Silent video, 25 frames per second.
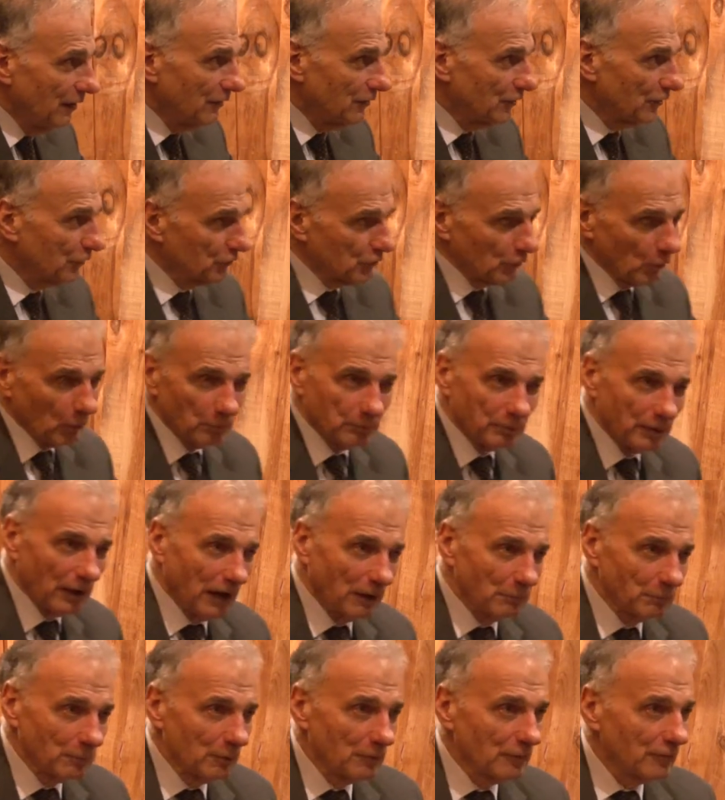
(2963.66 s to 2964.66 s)
There's no
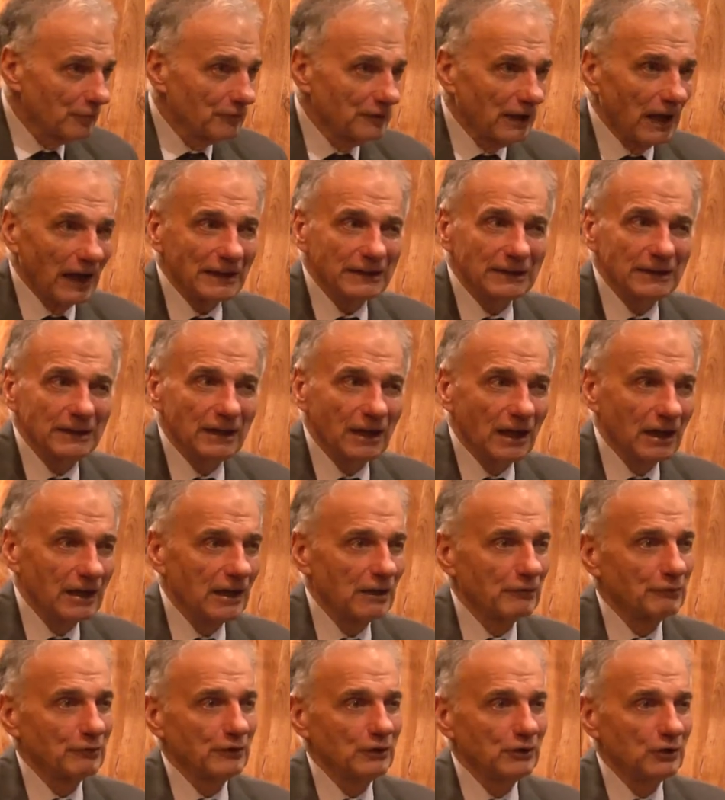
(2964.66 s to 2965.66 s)
problem of knocking on
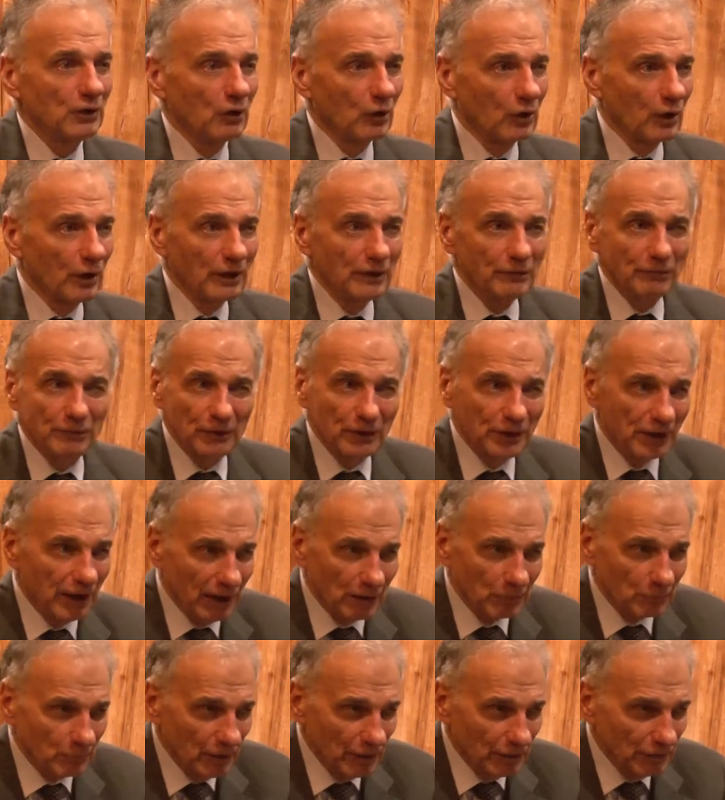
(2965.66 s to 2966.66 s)
every door if you
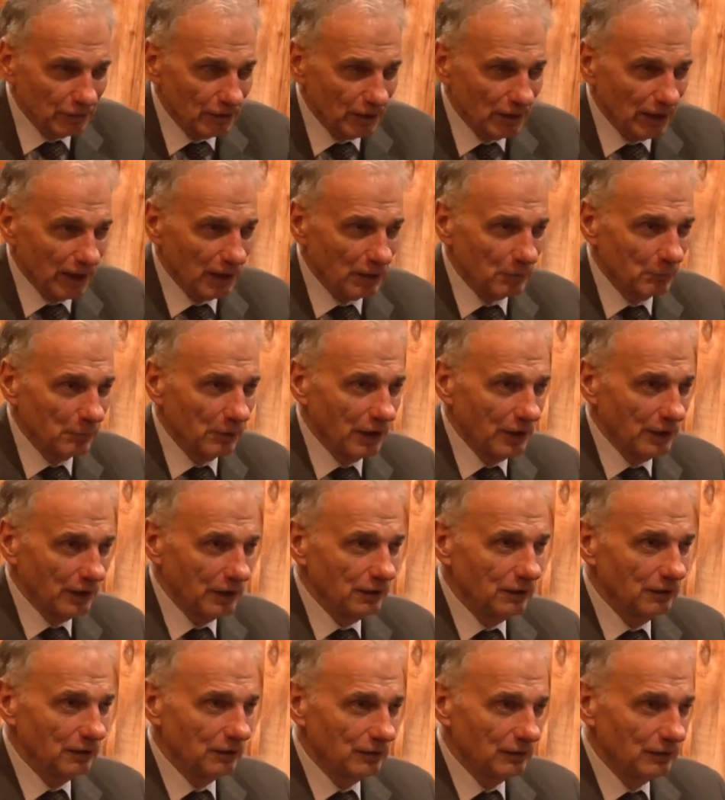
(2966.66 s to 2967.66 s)
can't raise a lot of
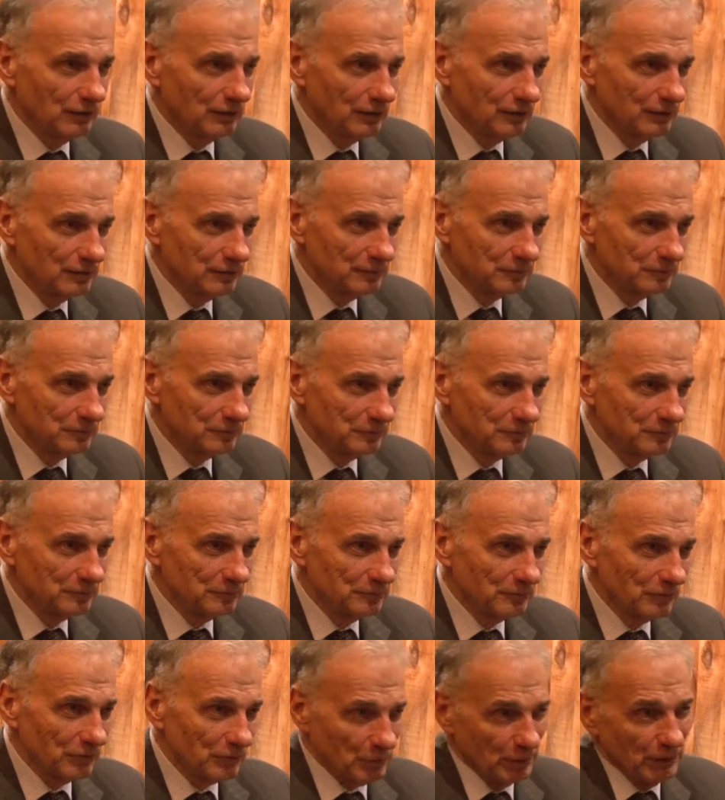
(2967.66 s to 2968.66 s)
money.
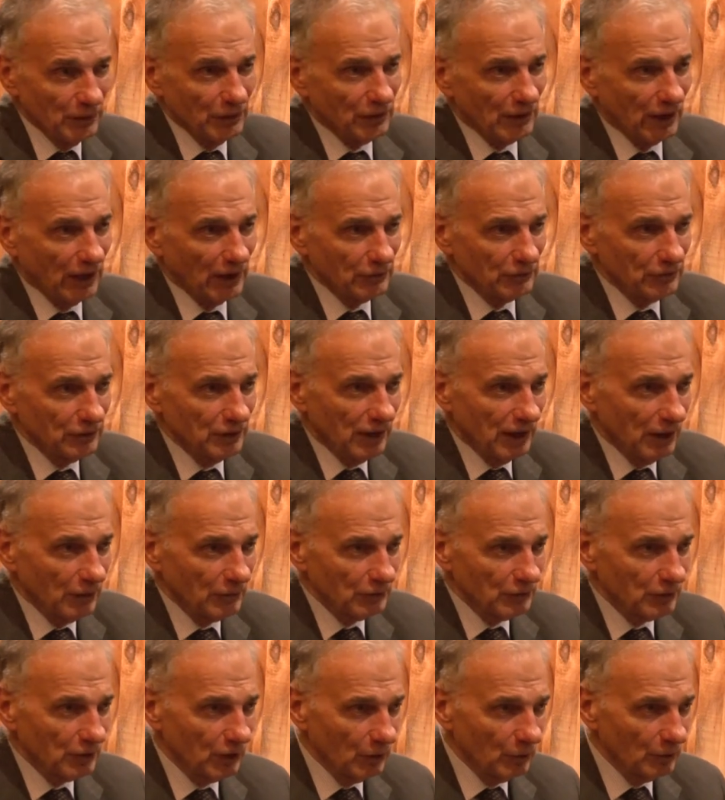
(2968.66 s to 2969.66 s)
3,000
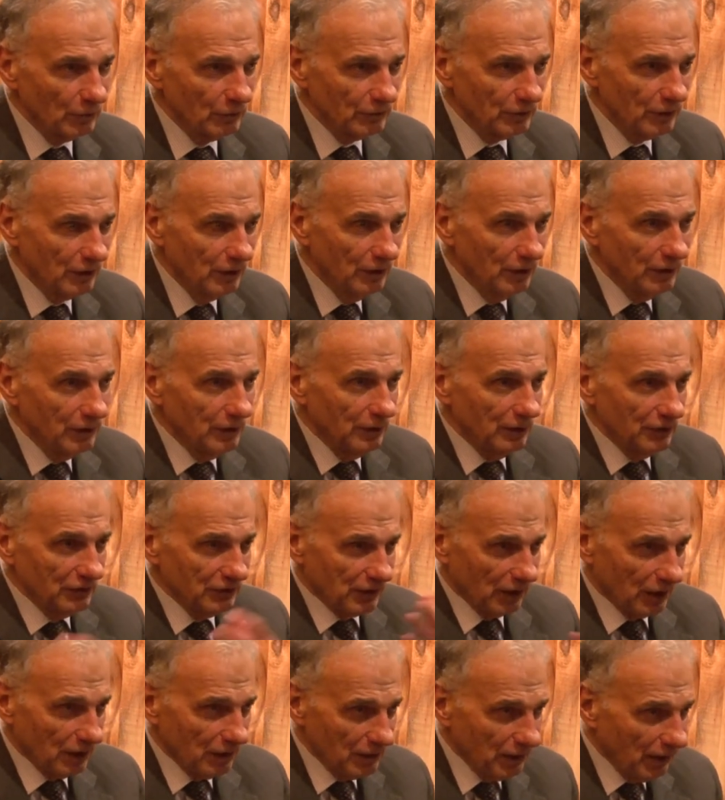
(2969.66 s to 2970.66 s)
households. It's
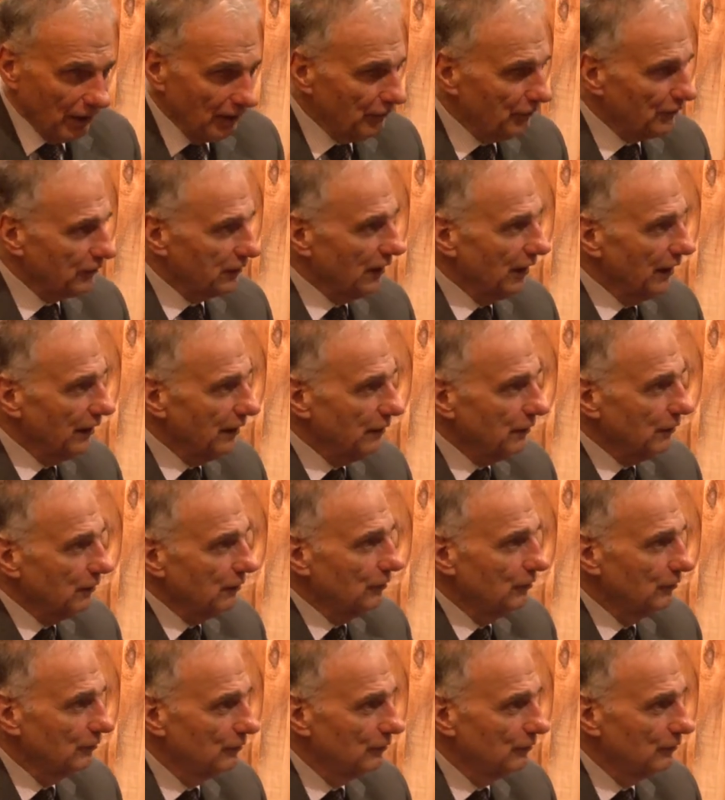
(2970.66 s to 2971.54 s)
got a nice lake.